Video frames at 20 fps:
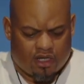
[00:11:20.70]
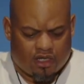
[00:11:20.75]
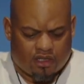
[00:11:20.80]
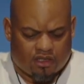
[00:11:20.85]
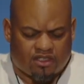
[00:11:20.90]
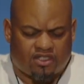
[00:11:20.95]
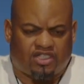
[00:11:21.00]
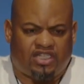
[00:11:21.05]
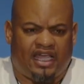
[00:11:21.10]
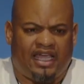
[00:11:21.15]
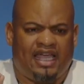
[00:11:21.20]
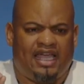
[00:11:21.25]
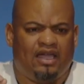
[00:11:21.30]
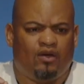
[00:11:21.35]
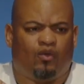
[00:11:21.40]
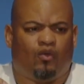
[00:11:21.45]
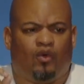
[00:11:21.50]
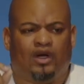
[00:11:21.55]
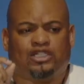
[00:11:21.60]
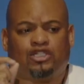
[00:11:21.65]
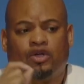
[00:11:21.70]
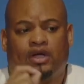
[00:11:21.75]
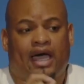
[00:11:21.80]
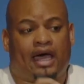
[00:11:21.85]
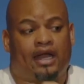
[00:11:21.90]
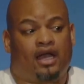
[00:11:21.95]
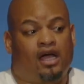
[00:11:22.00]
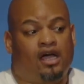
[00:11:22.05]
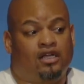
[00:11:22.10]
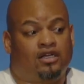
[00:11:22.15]
See, what you got
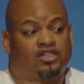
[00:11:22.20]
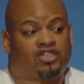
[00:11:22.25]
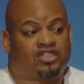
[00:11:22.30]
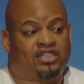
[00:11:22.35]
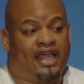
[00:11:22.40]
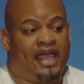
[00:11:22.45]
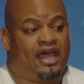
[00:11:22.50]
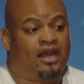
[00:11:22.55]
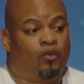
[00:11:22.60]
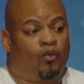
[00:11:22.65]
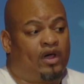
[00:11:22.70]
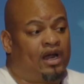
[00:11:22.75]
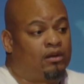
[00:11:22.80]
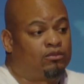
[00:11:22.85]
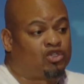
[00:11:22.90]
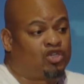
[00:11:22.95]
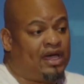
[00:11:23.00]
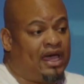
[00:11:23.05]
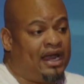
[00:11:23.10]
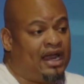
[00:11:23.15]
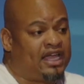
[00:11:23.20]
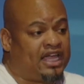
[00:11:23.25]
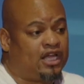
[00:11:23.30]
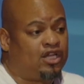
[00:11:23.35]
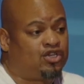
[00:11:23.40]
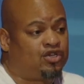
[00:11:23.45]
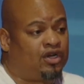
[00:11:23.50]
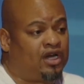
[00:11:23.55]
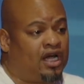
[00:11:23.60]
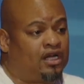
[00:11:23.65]
to understand, and what I'm trying to get
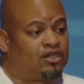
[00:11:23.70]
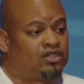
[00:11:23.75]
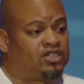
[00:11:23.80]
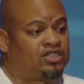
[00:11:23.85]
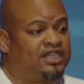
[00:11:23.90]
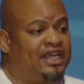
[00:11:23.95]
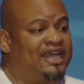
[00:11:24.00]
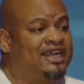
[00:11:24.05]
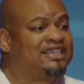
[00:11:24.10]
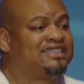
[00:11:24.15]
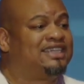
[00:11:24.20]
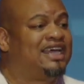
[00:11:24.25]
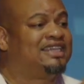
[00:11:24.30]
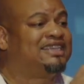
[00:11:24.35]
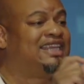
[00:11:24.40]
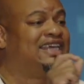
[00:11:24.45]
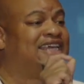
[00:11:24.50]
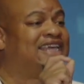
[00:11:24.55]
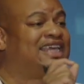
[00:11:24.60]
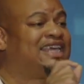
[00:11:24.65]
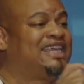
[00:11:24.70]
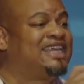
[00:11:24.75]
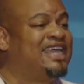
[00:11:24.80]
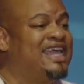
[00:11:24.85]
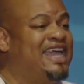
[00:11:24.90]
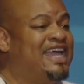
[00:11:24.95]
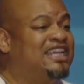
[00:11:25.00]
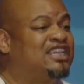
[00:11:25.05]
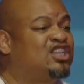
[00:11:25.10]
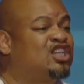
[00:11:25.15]
you to understand, is that the
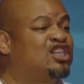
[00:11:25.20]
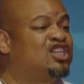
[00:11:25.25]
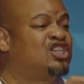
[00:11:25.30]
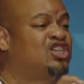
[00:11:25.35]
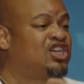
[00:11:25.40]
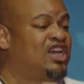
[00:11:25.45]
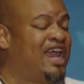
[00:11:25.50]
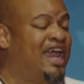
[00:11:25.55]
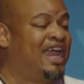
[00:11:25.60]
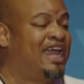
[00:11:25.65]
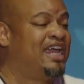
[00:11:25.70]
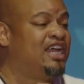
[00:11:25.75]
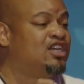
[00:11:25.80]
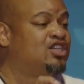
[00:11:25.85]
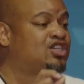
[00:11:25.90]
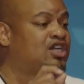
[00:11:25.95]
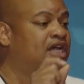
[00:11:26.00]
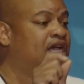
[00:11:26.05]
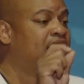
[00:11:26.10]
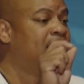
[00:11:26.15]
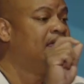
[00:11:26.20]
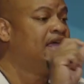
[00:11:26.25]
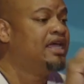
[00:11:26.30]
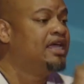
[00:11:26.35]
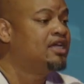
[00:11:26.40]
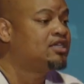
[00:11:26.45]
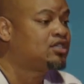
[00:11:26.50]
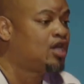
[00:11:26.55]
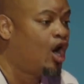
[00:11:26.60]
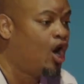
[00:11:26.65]
key to change
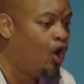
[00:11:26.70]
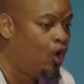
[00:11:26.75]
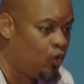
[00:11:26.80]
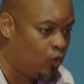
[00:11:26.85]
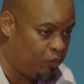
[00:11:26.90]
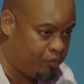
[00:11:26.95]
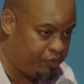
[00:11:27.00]
is hope.